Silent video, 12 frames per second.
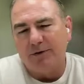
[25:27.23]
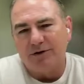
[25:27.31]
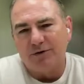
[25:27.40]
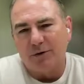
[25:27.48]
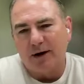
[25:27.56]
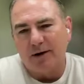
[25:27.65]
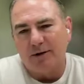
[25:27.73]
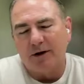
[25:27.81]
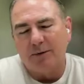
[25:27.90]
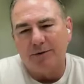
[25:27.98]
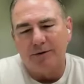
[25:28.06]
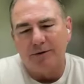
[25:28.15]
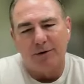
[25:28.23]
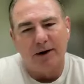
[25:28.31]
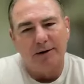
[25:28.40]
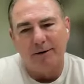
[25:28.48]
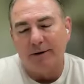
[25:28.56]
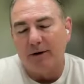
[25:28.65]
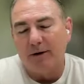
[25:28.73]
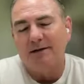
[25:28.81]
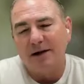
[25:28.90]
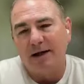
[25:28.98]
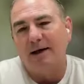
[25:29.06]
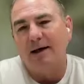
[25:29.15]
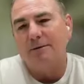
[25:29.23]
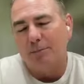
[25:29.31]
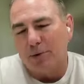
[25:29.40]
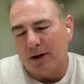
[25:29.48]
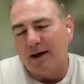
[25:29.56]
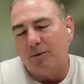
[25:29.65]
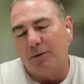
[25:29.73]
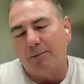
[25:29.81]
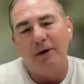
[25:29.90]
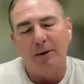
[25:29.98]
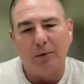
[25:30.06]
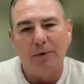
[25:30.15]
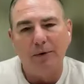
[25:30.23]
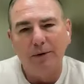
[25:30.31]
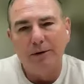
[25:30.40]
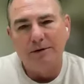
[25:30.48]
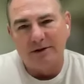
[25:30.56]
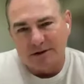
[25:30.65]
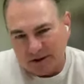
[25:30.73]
Get with the trainer, get with the trainer. No, I'd say get and play with people.